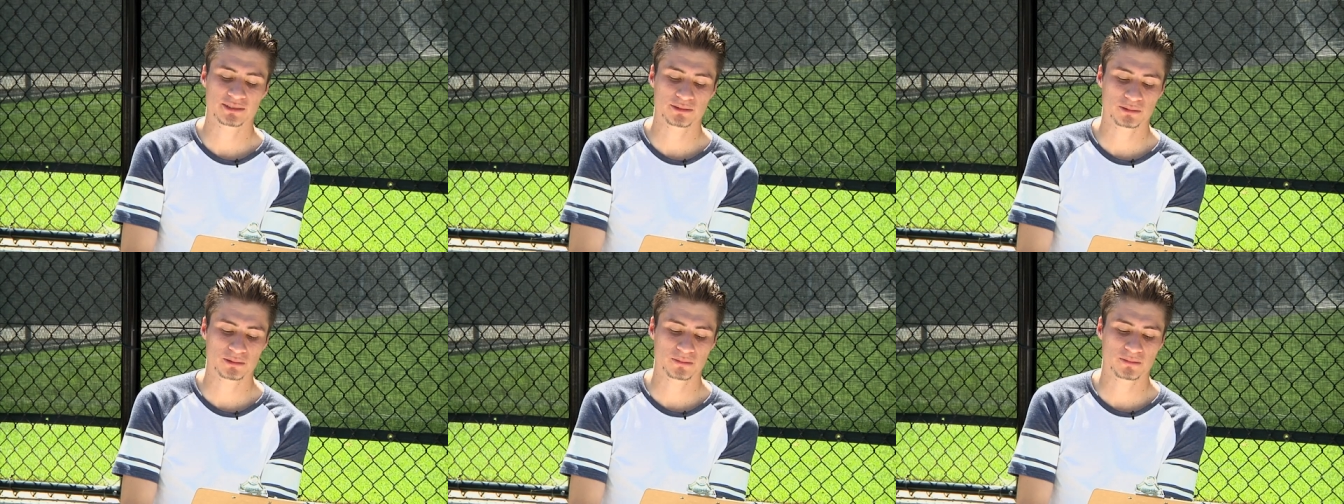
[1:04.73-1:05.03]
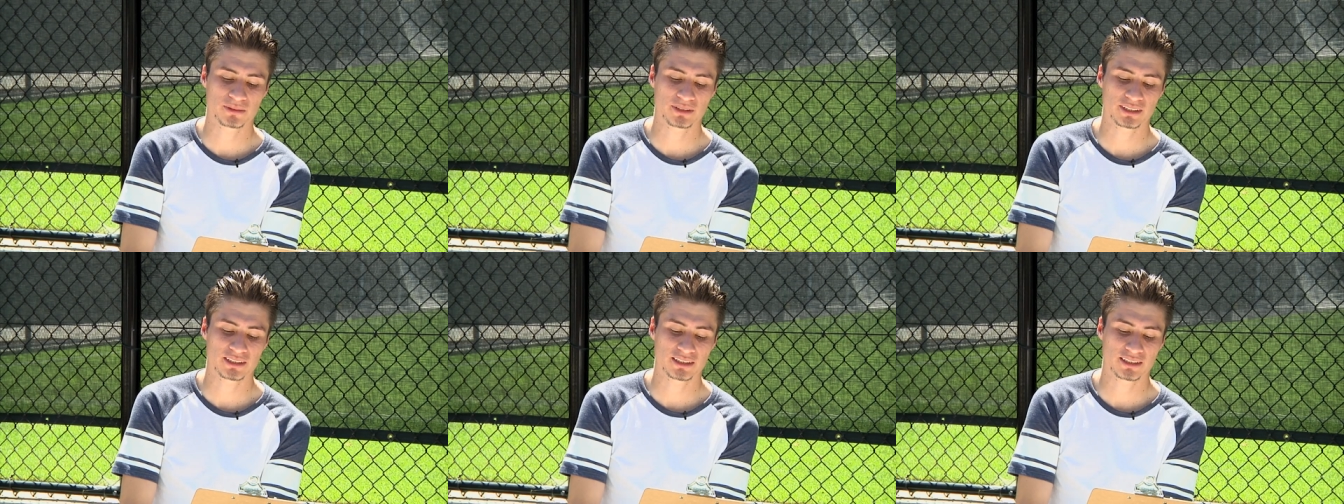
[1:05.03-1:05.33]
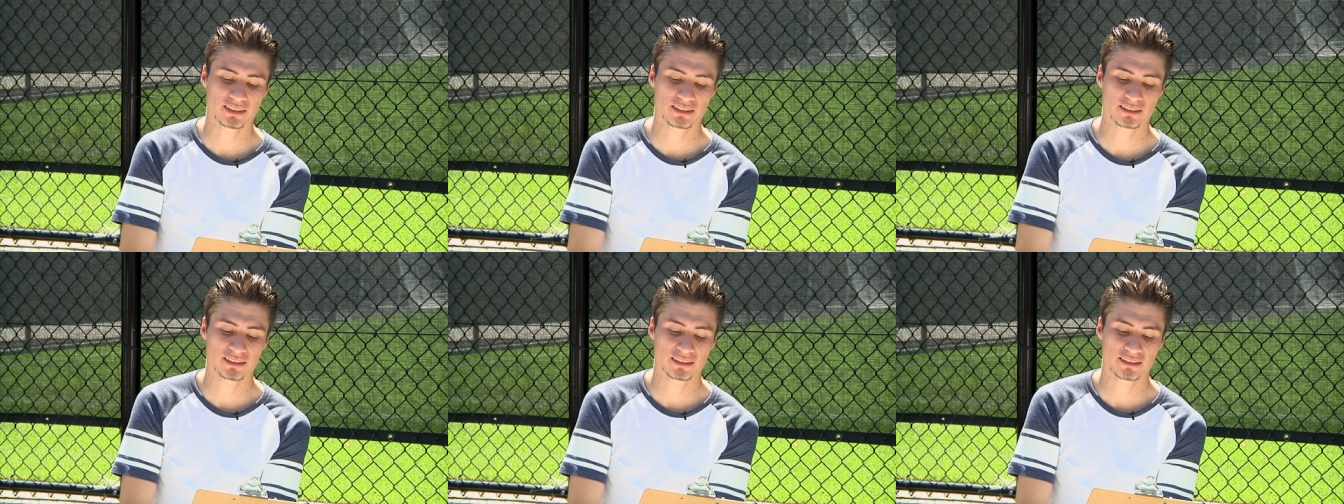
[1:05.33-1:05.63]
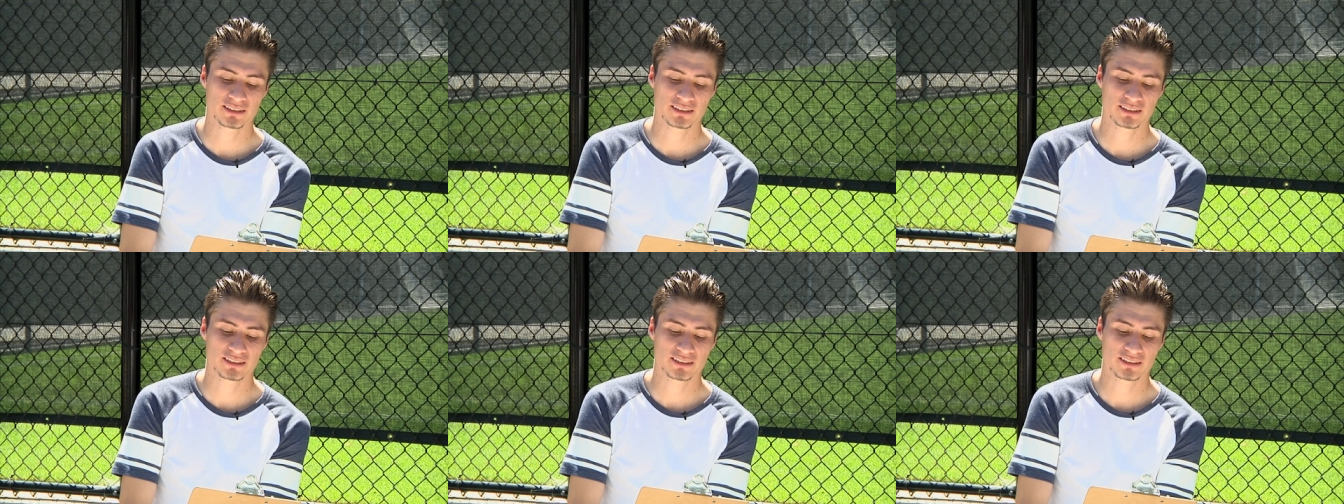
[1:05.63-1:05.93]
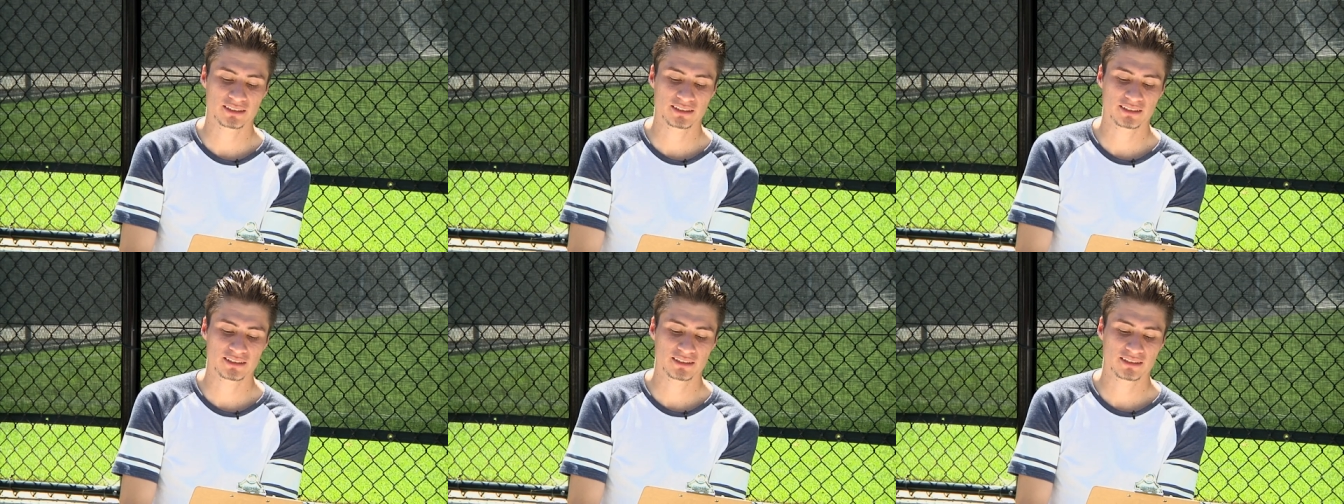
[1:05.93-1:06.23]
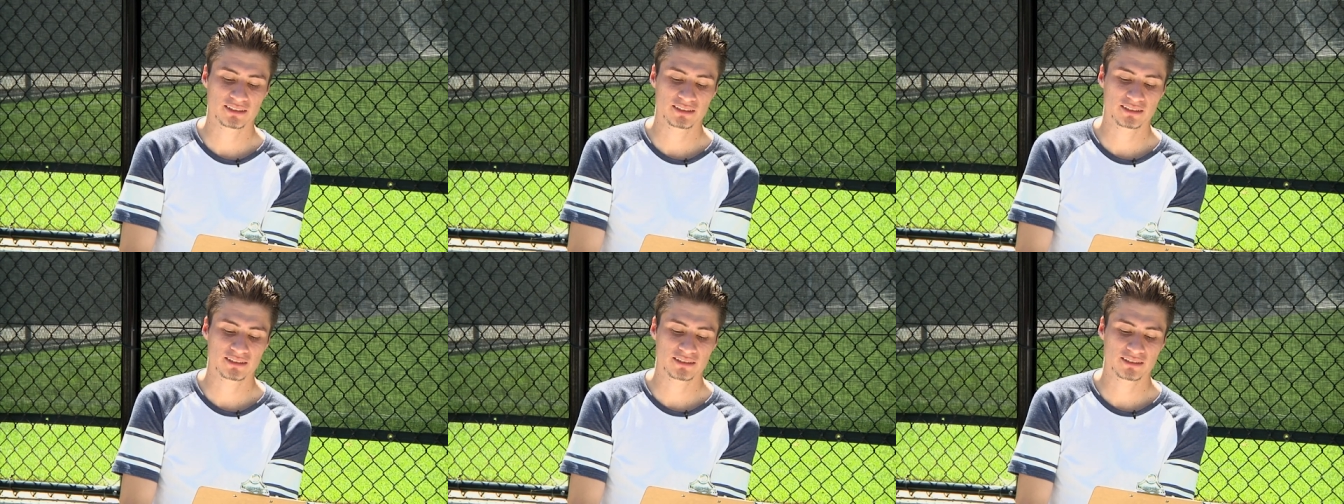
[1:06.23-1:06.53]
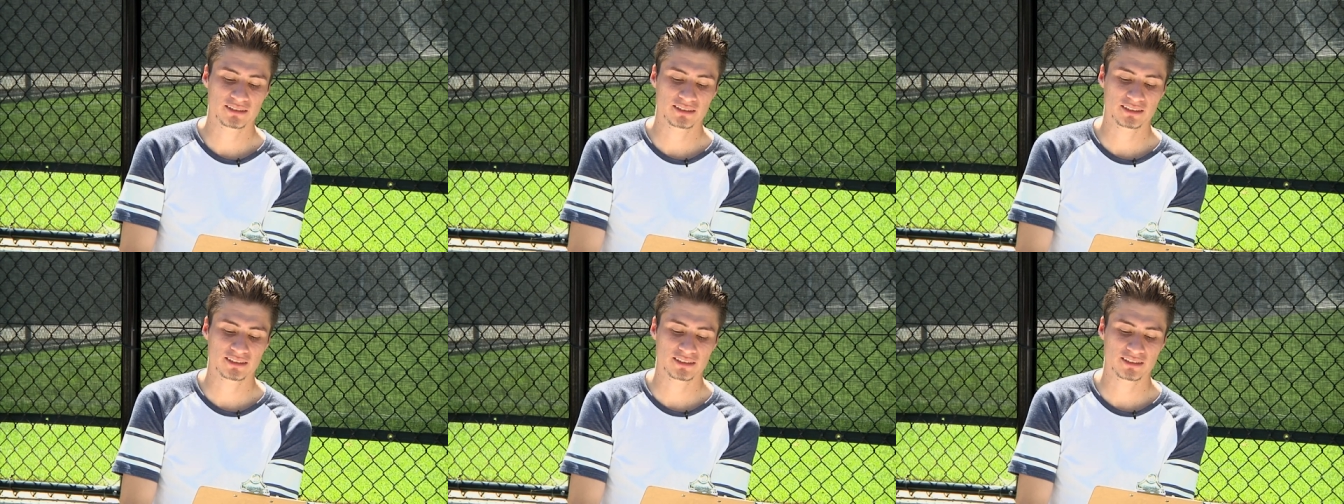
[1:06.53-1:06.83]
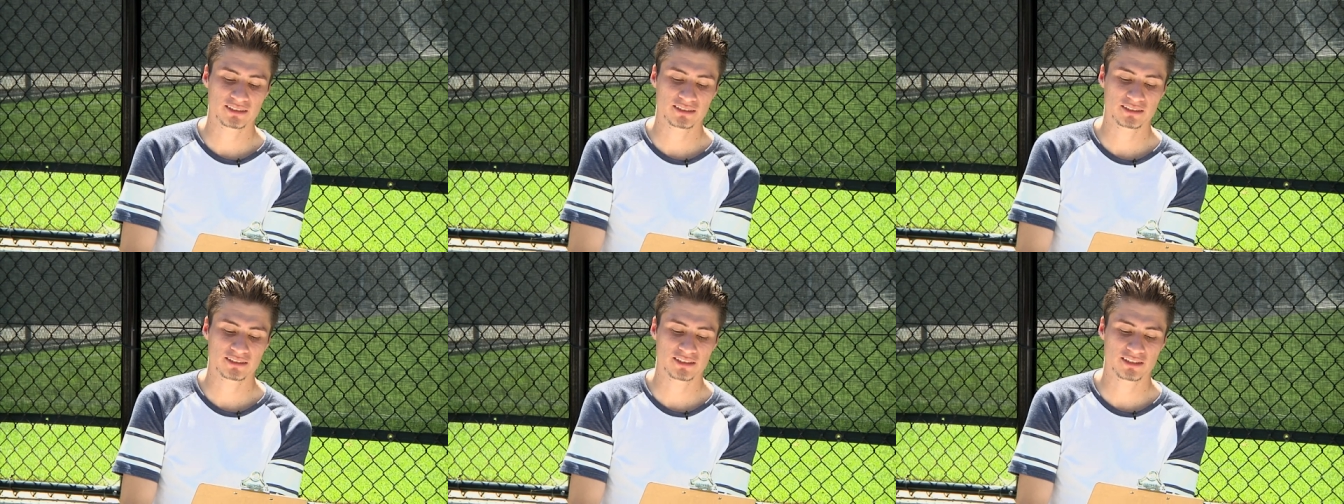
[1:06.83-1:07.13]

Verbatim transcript: Will be the